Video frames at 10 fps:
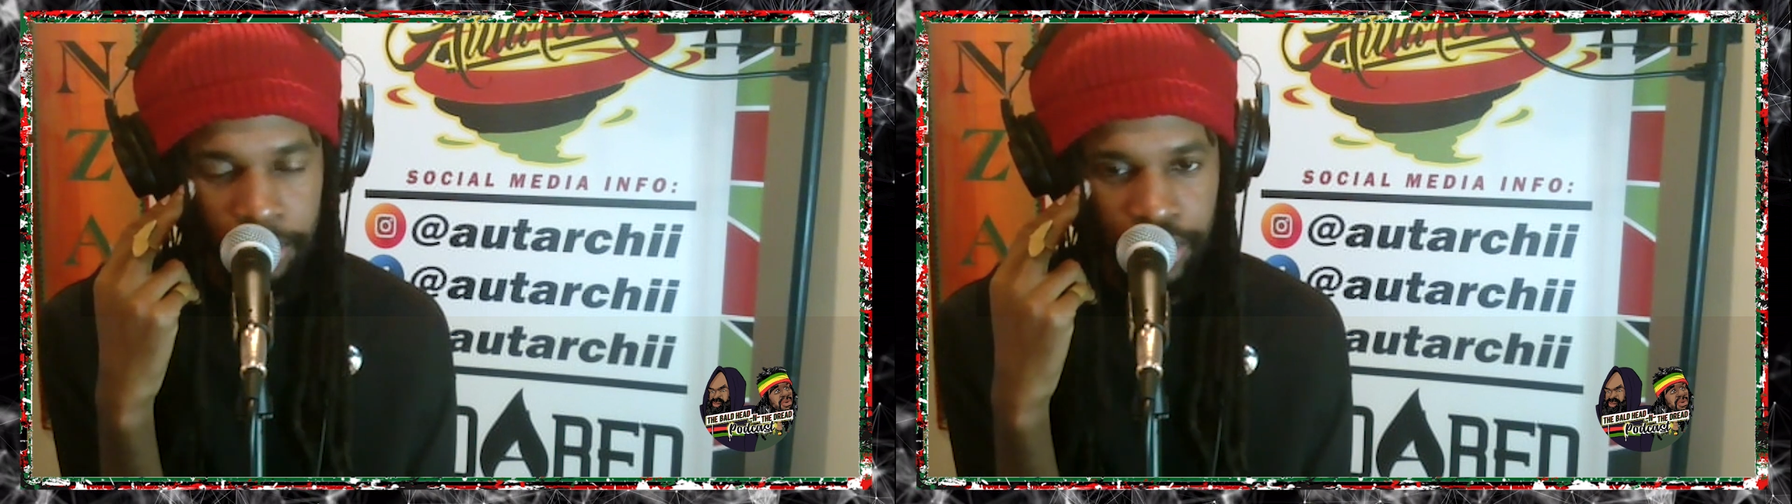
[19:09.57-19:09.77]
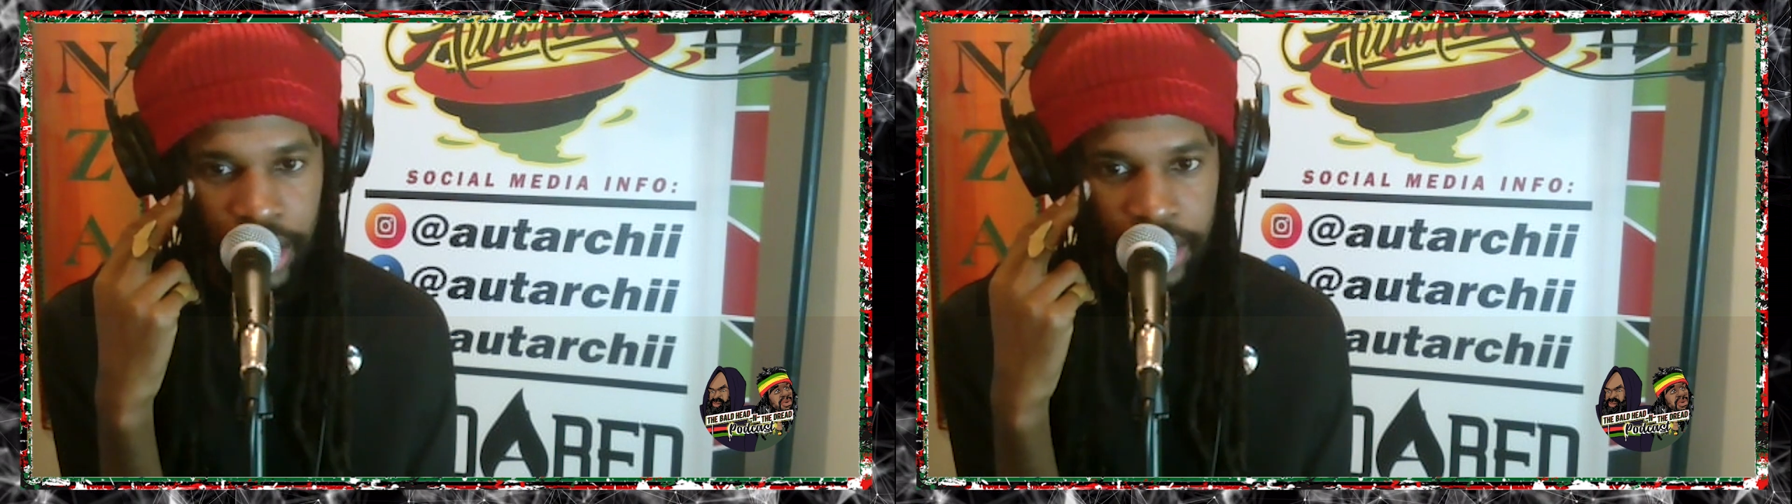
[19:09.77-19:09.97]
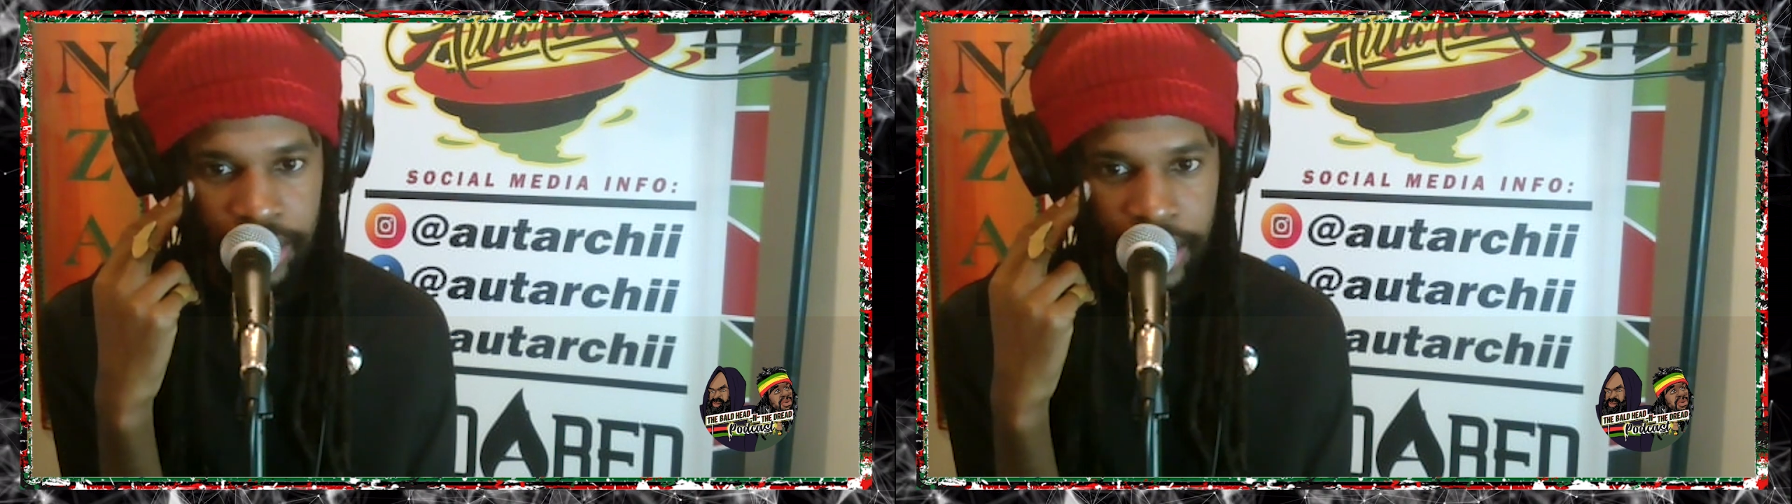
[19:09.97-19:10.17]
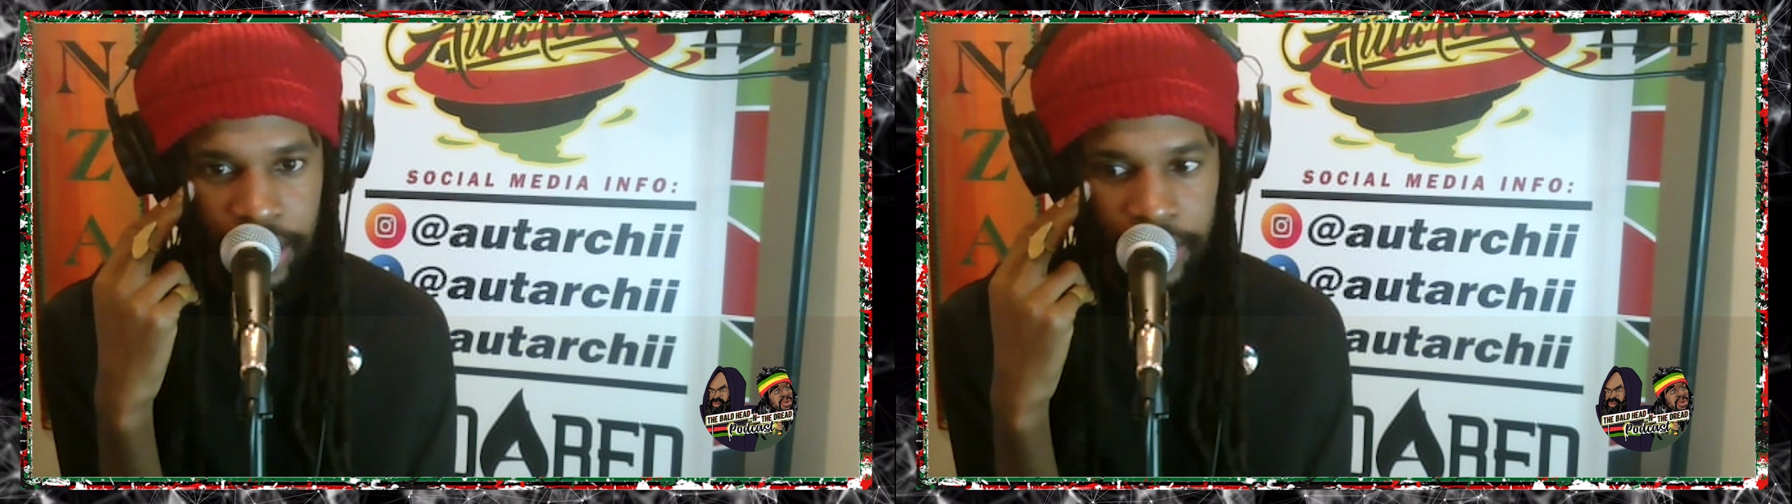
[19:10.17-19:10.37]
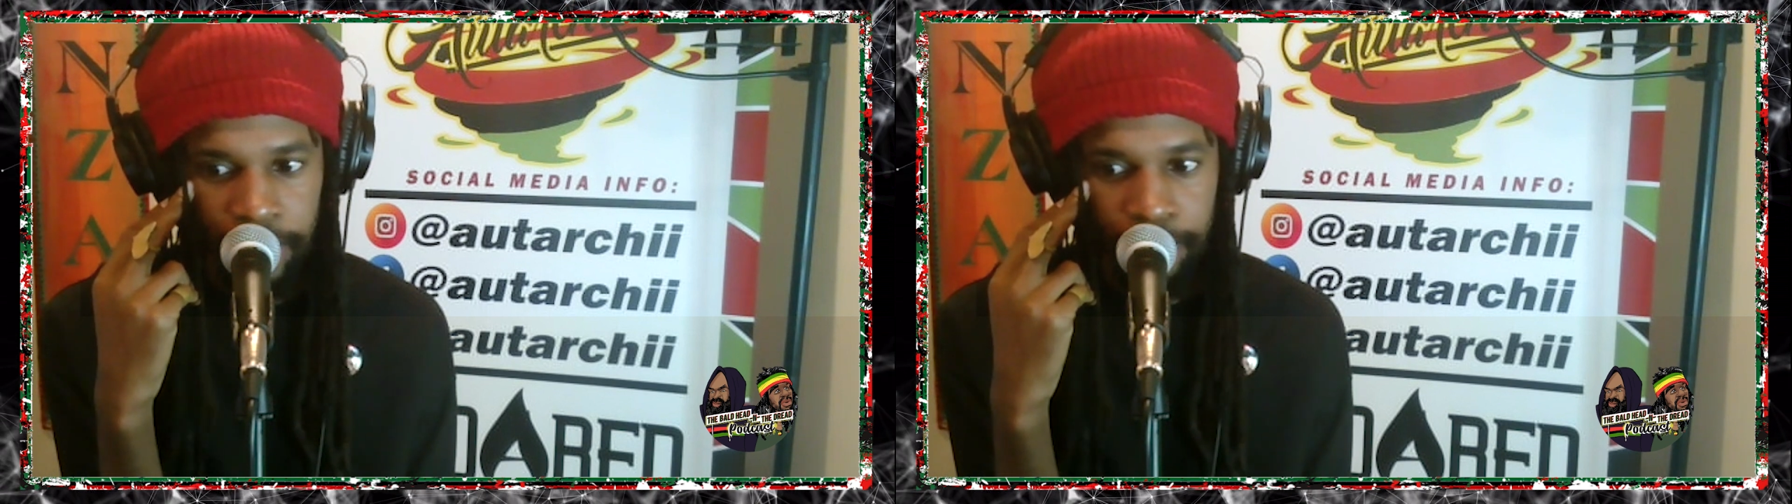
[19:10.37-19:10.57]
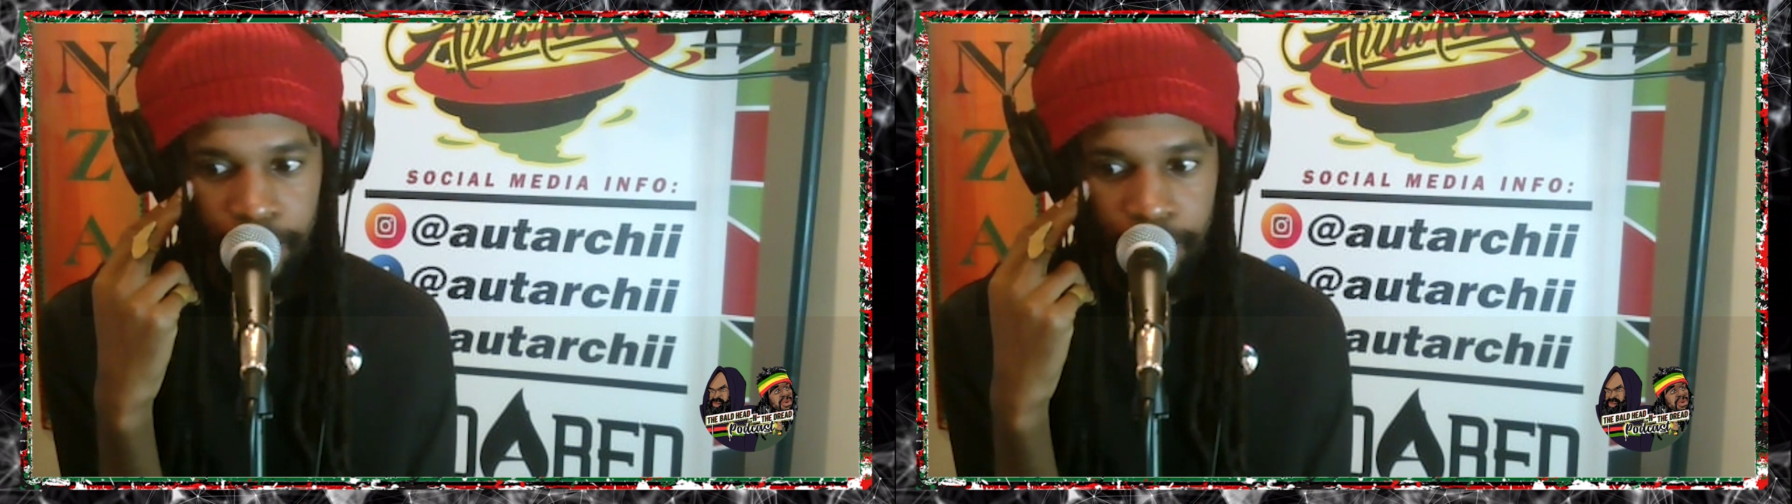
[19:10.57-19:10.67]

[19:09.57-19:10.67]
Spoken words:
short-sighted.